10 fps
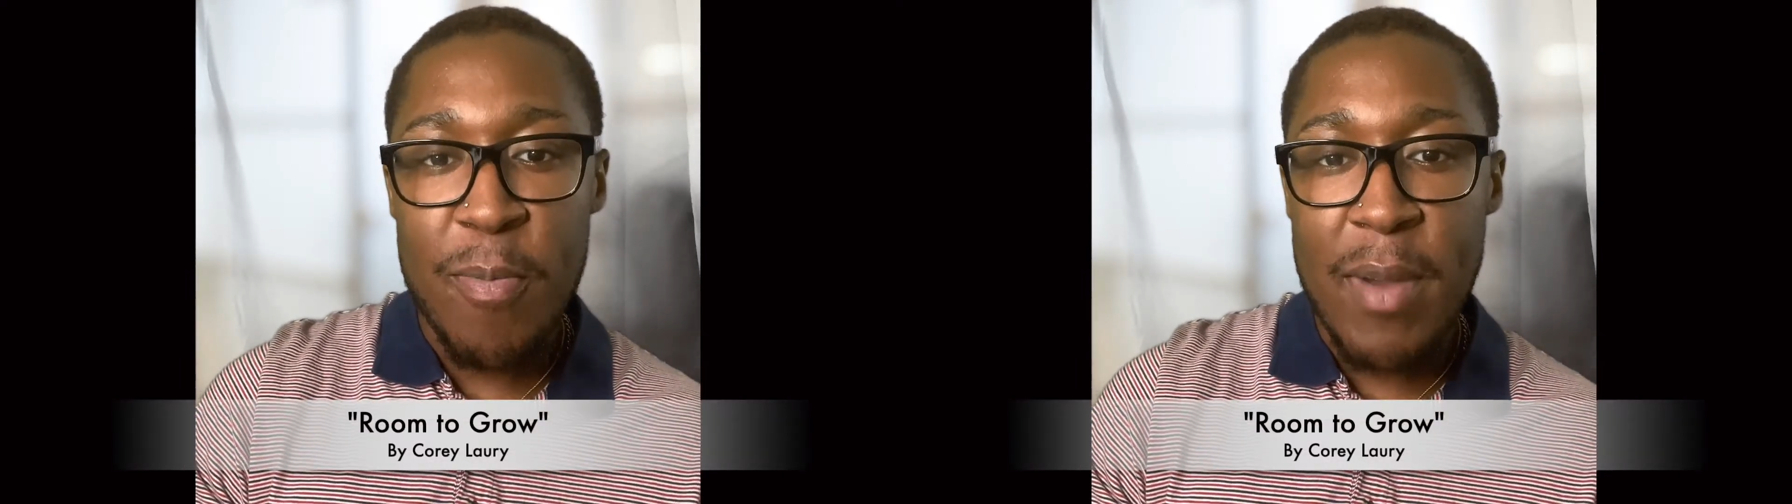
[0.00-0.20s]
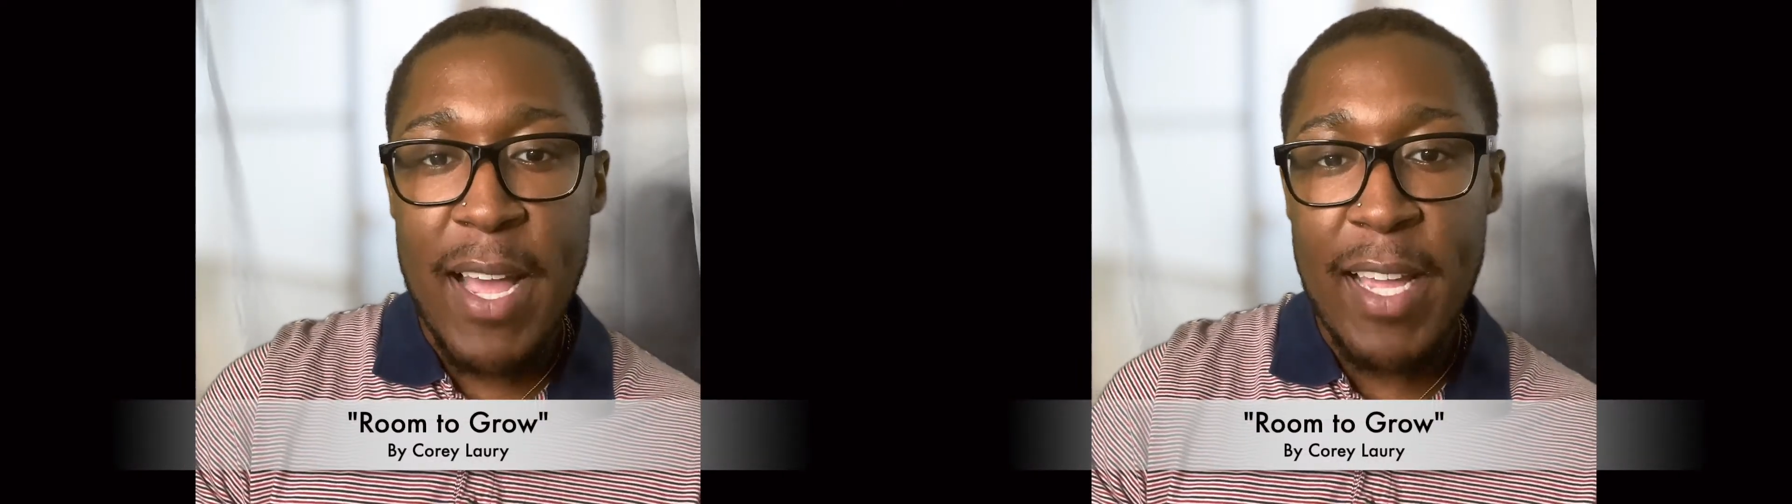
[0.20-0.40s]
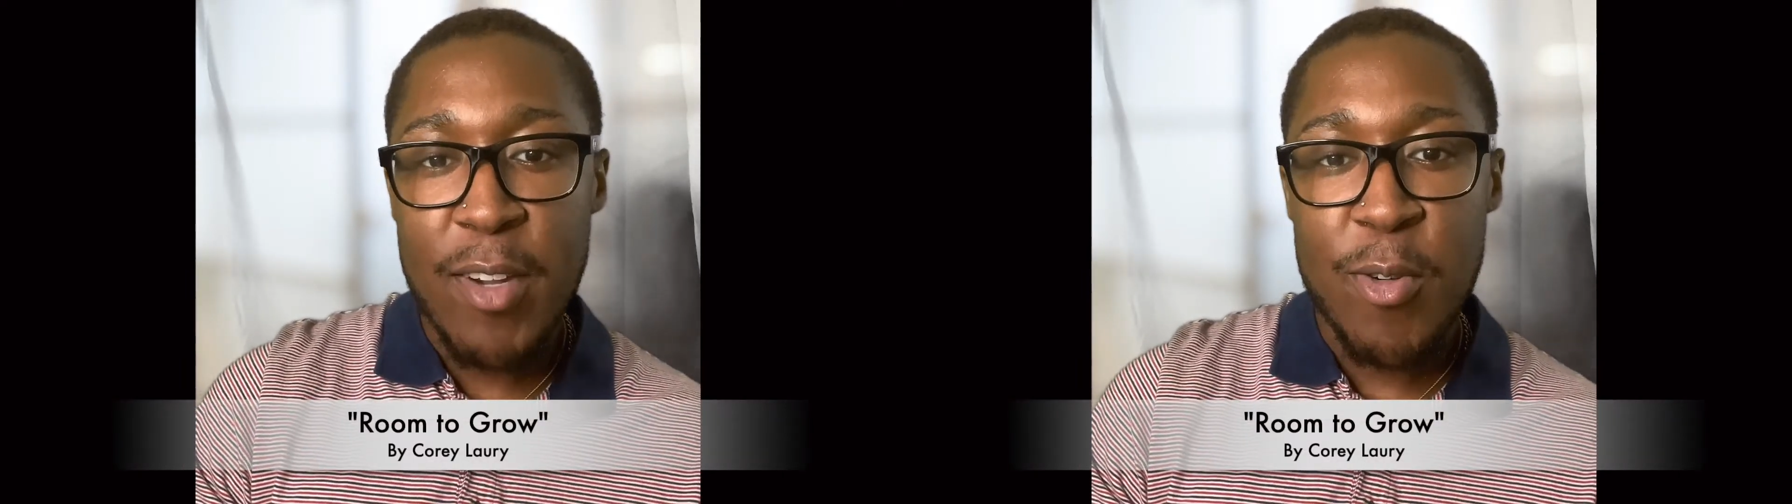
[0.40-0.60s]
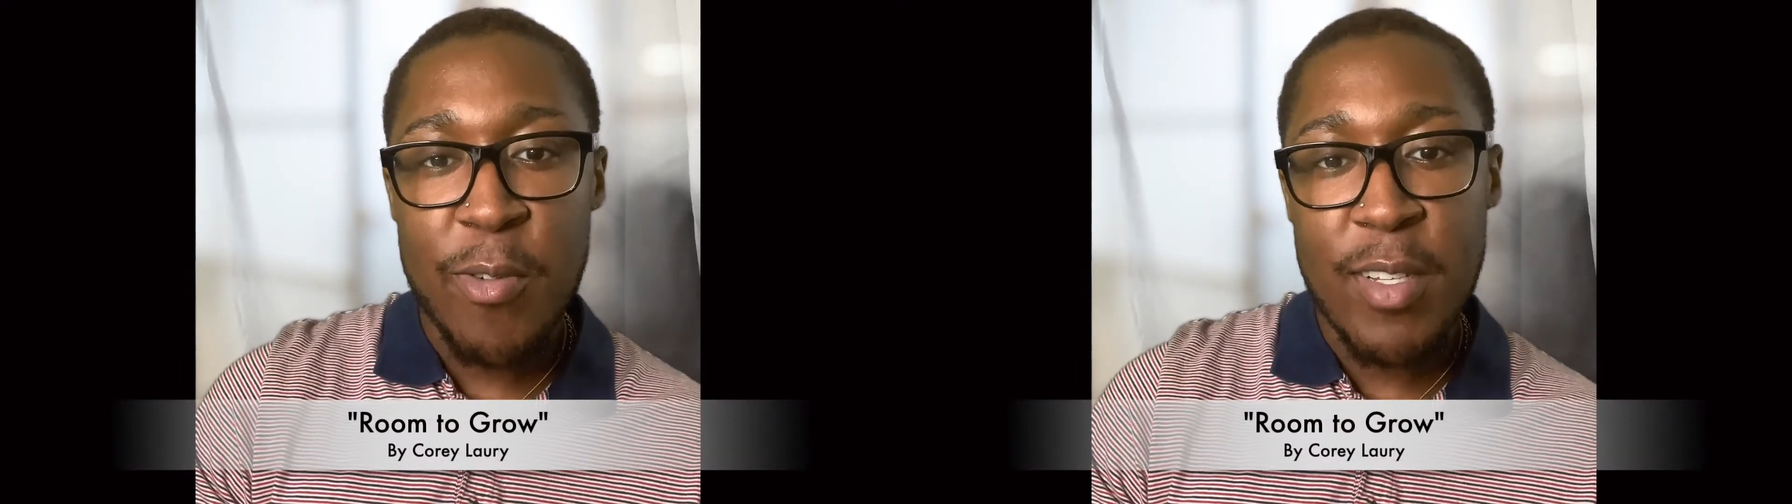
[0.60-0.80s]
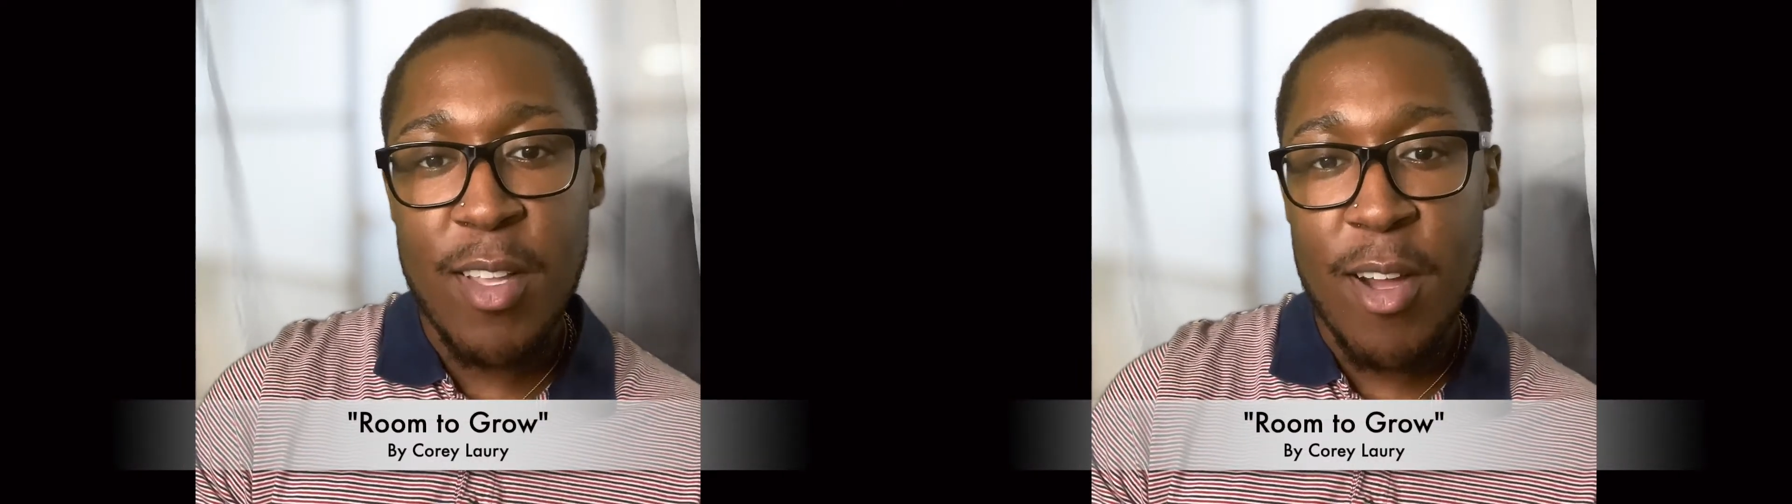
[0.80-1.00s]
by
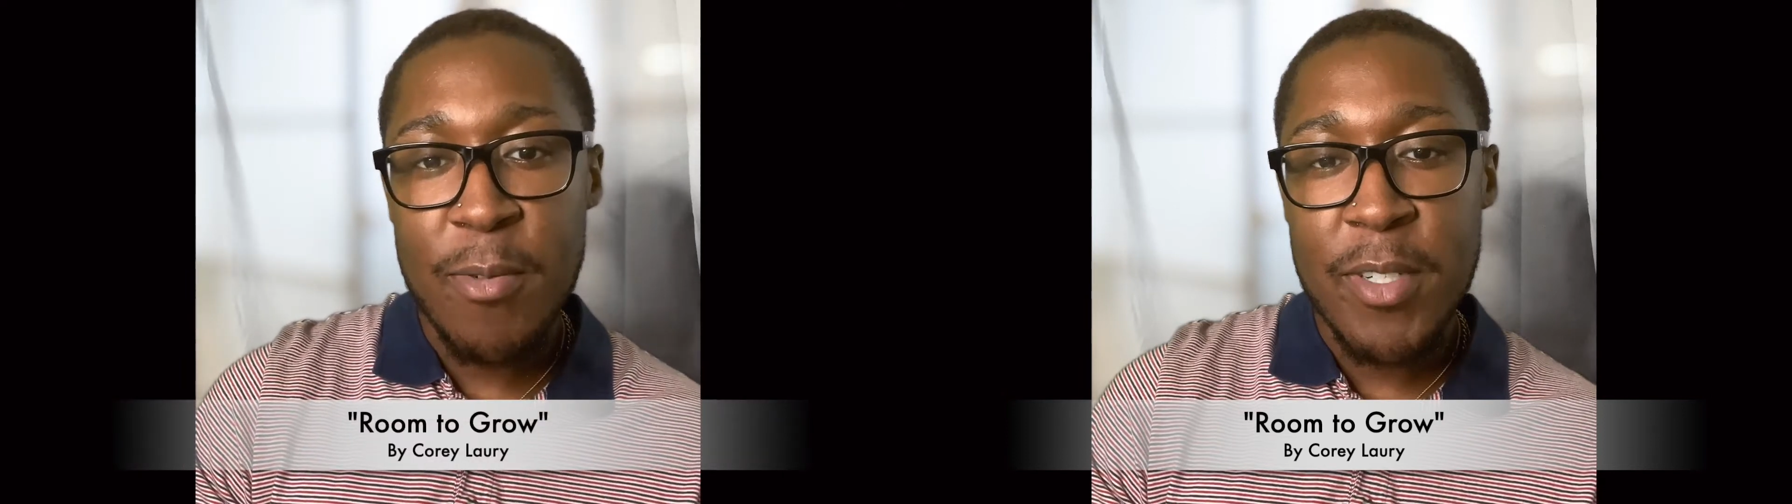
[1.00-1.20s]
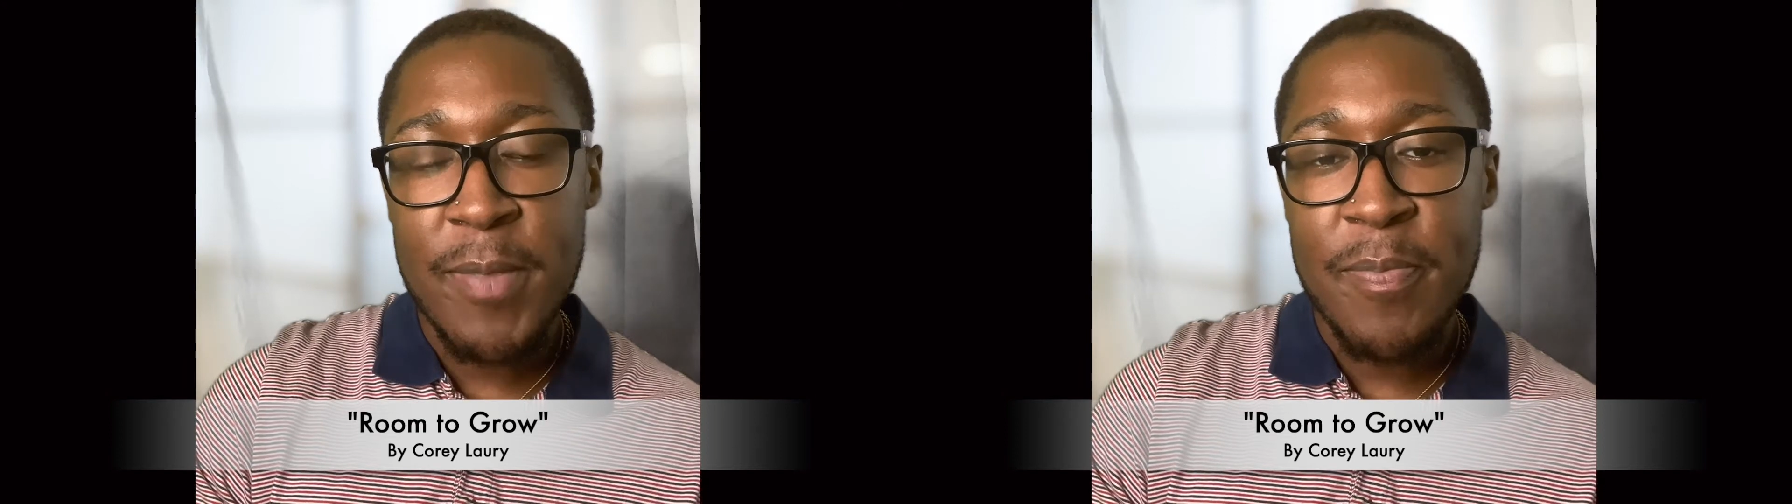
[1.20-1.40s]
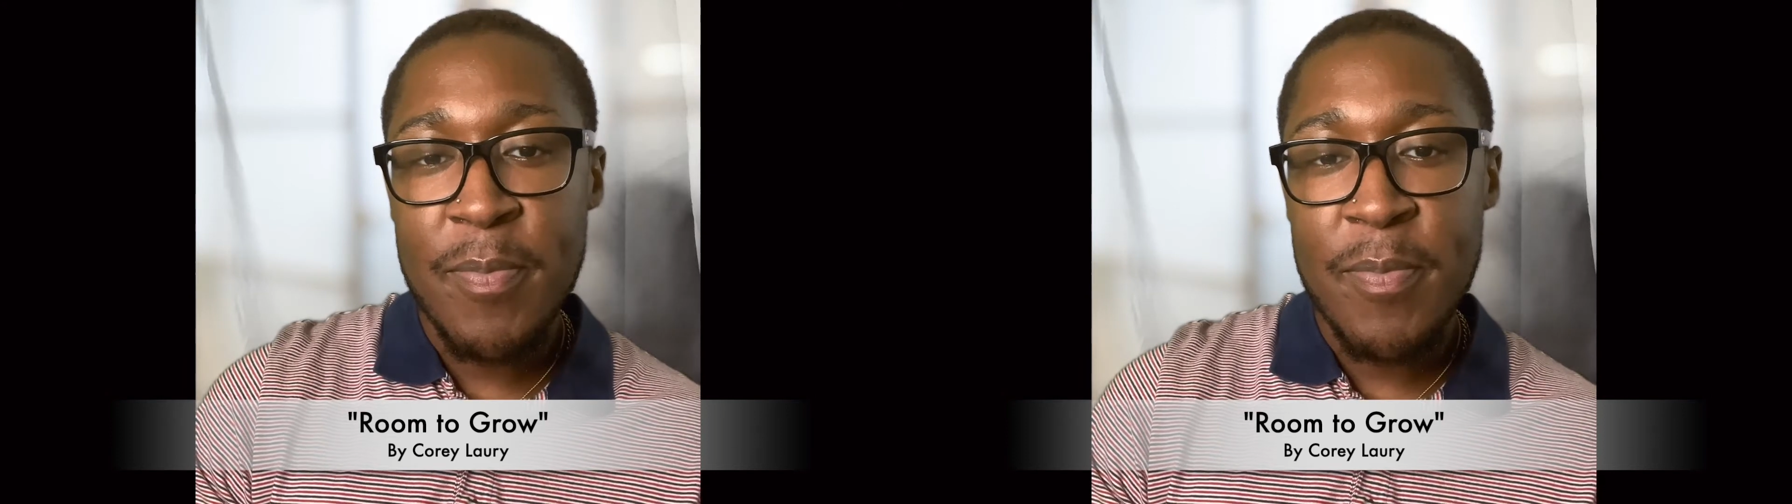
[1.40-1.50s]
Corey Laury.